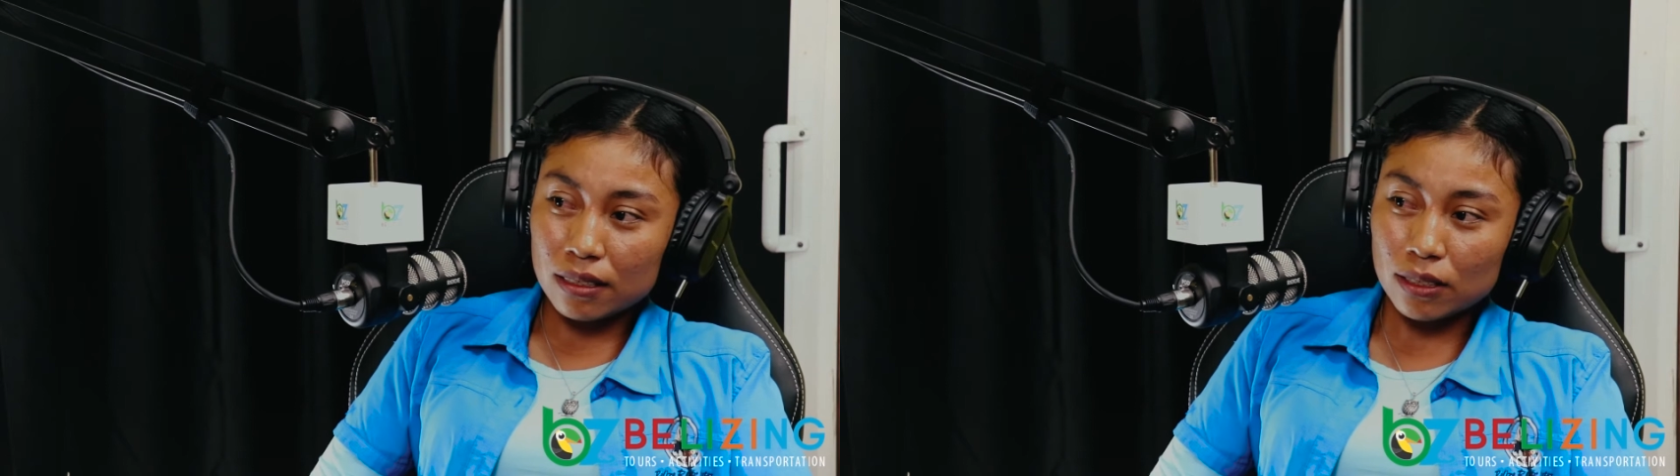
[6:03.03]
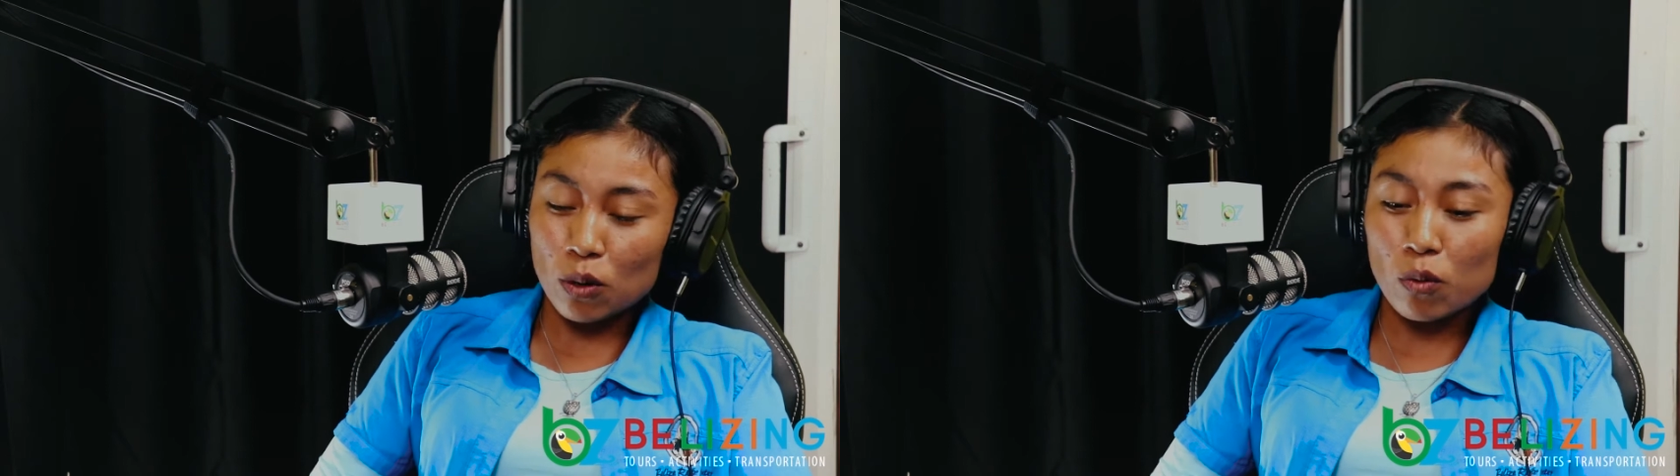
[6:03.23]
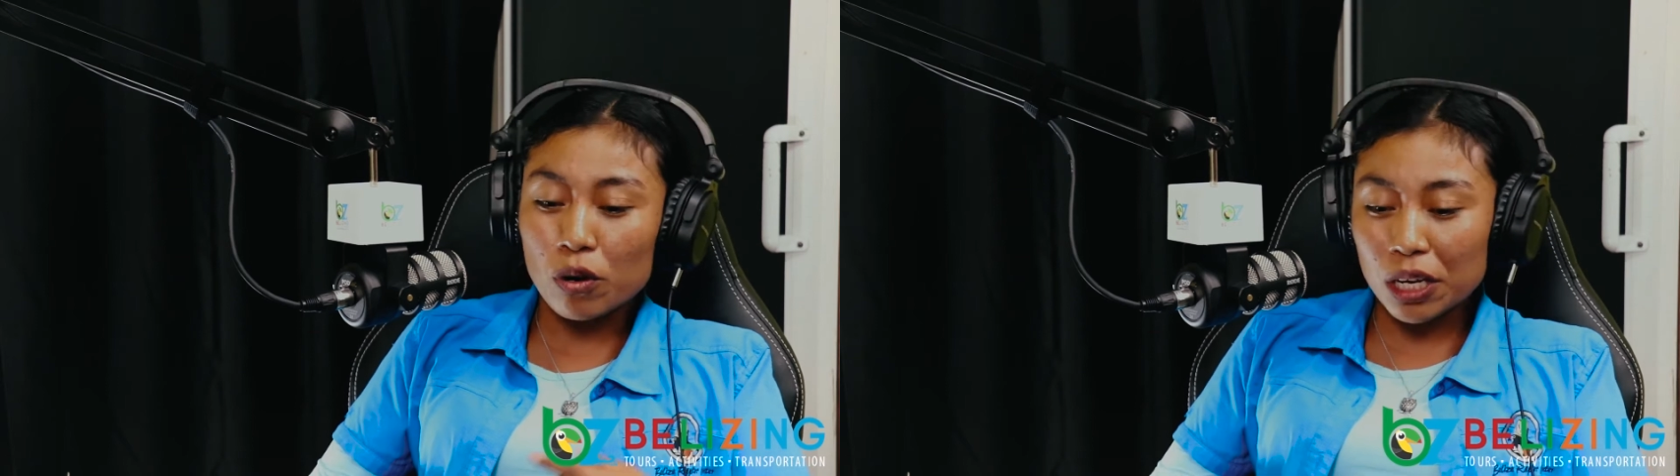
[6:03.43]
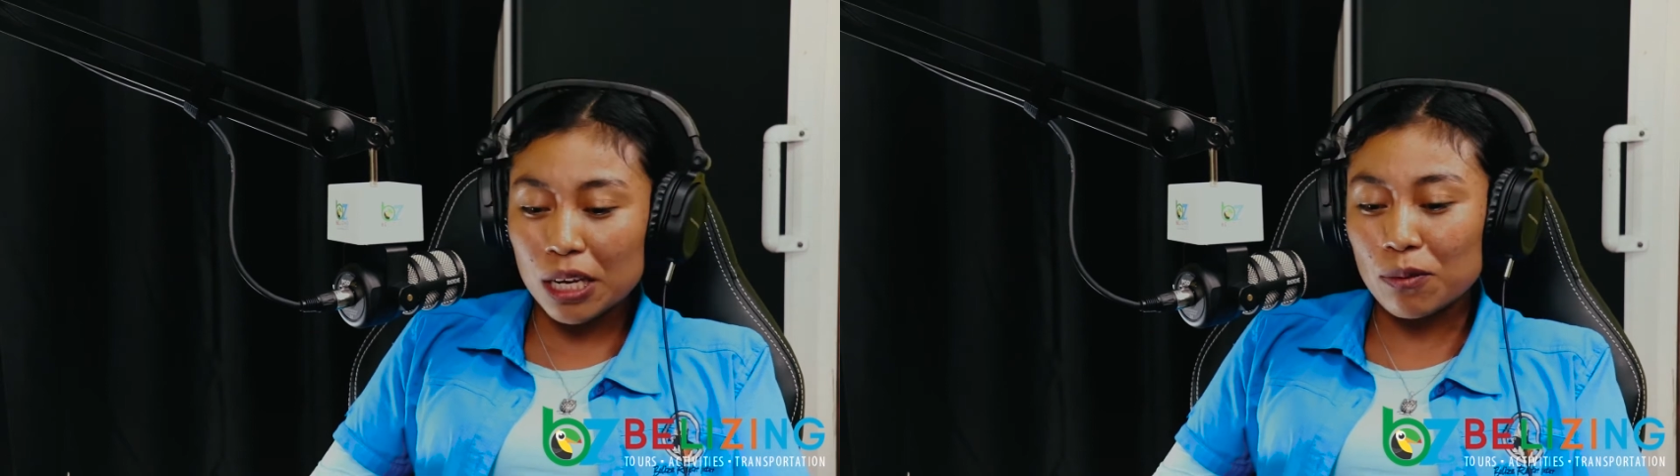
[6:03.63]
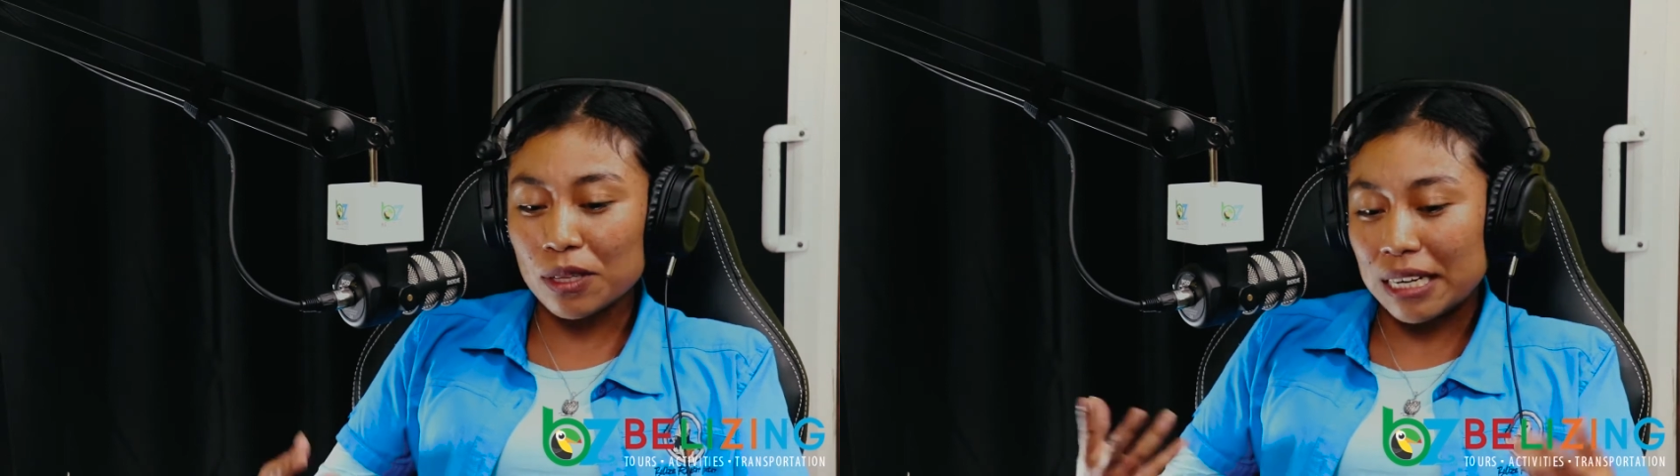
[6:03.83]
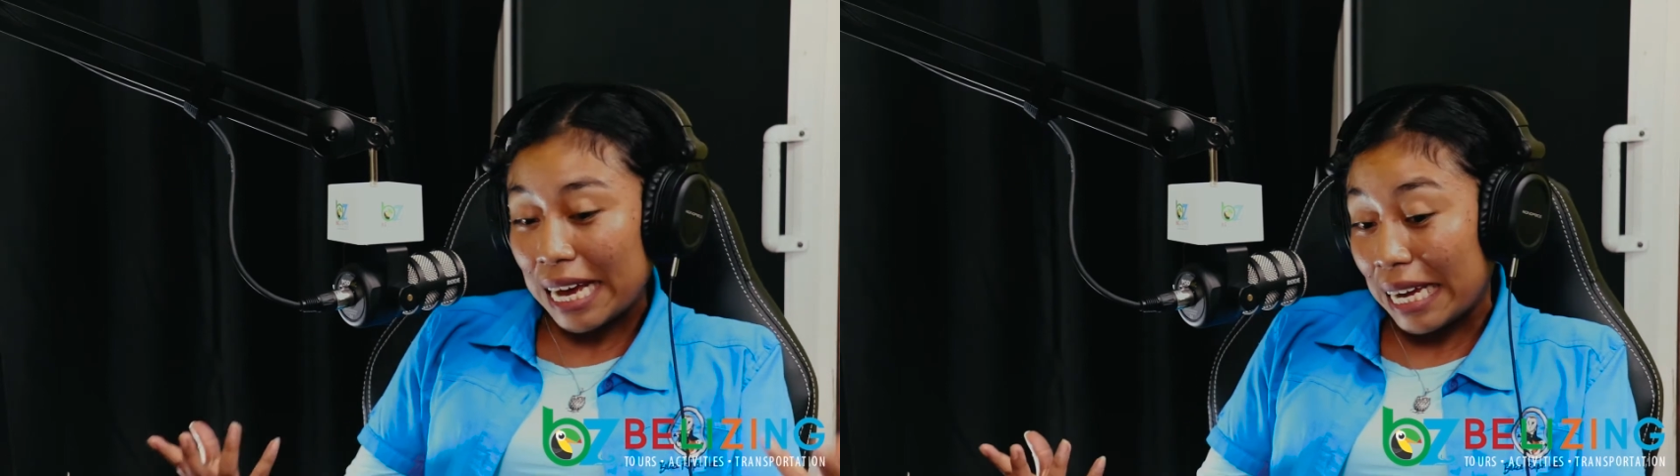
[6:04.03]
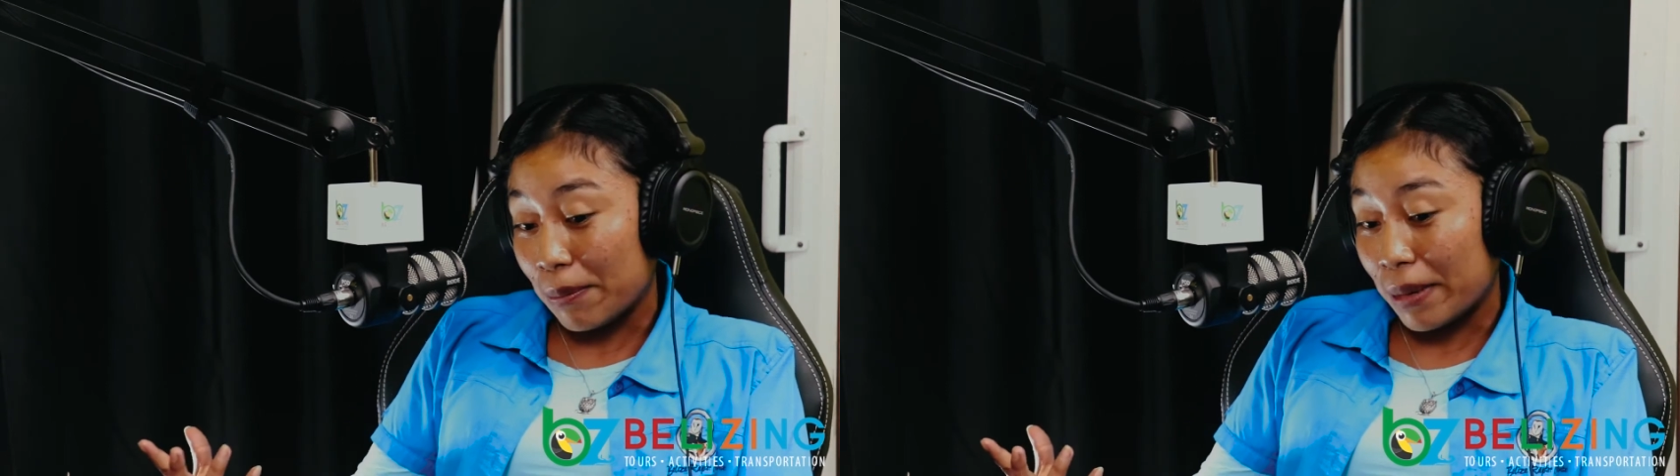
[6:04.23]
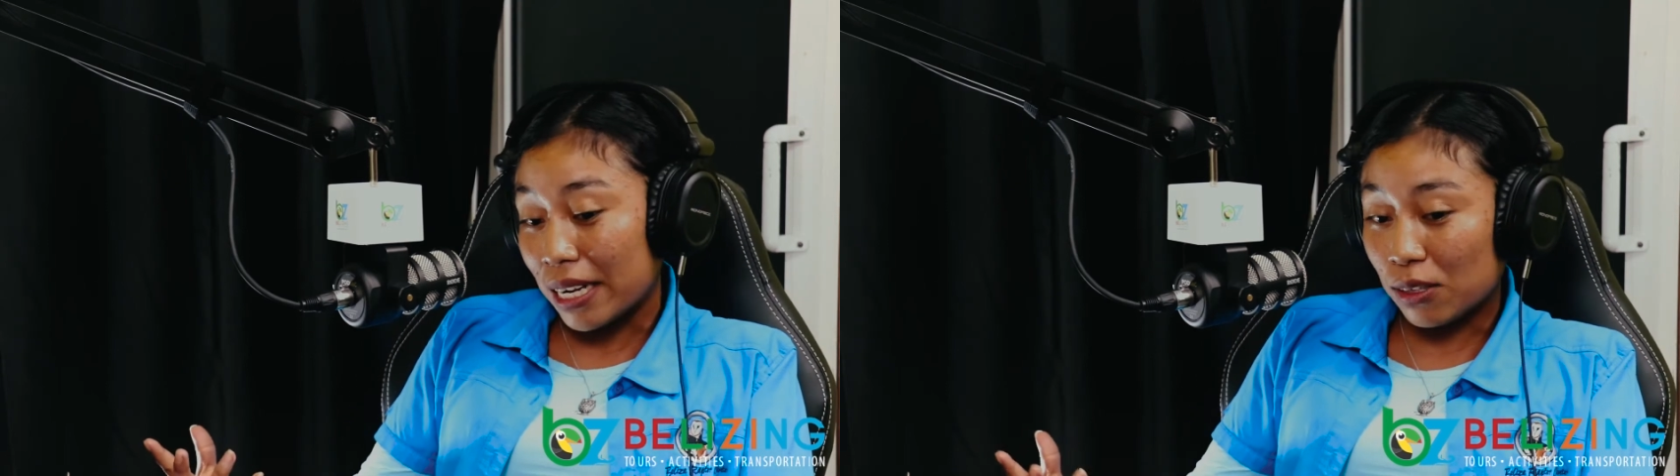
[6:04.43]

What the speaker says: So working with an animal,